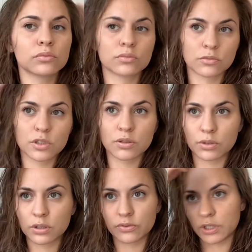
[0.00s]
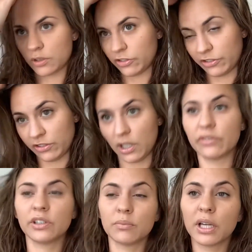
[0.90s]
Just sort of like
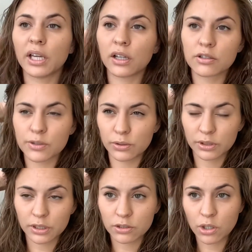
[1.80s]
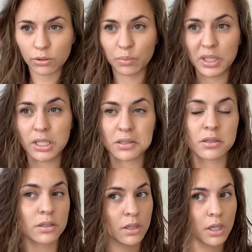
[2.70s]
fluffing my hair so I look a total
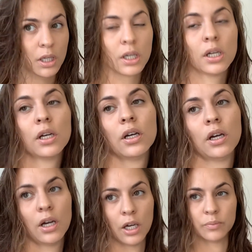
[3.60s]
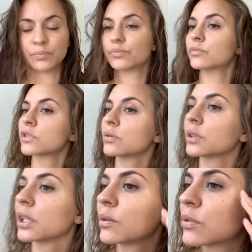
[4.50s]
beast. So I'll
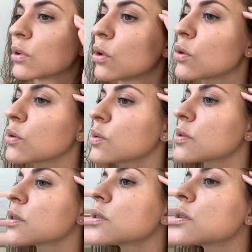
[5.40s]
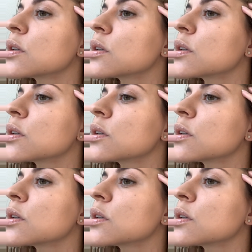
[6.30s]
get up close.